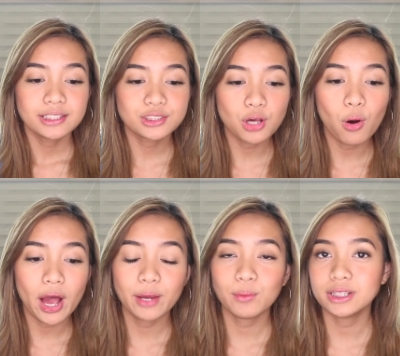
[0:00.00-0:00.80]
so
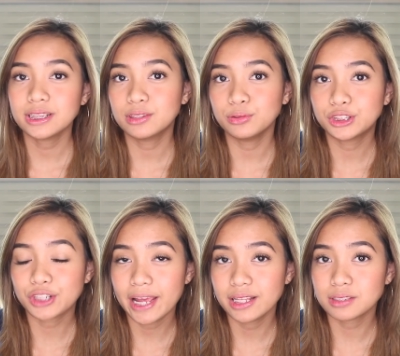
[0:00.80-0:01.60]
I wanted to
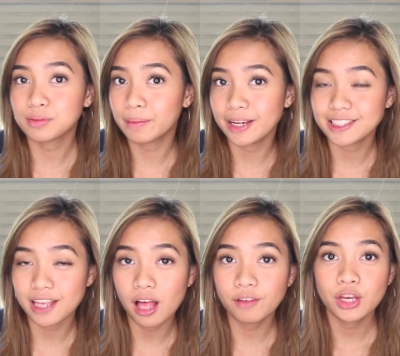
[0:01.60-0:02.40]
try this for
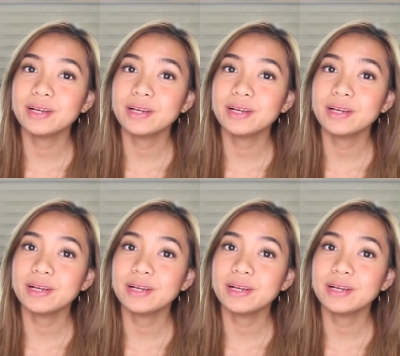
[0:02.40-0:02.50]
myself.